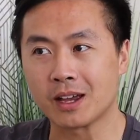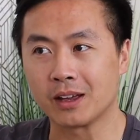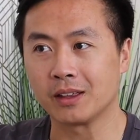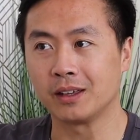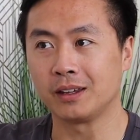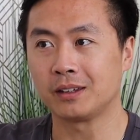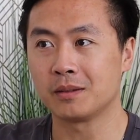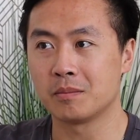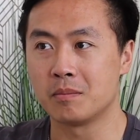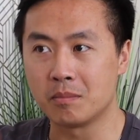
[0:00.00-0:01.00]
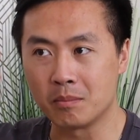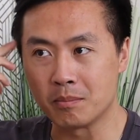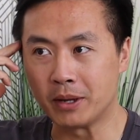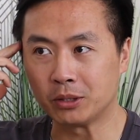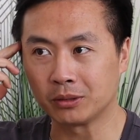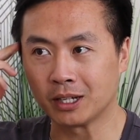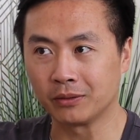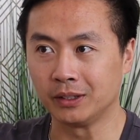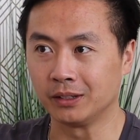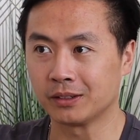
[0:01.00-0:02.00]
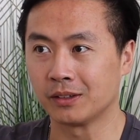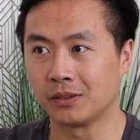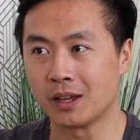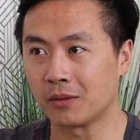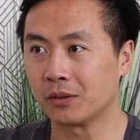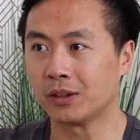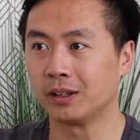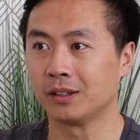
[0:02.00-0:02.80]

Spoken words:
kind of like mental toughness and everything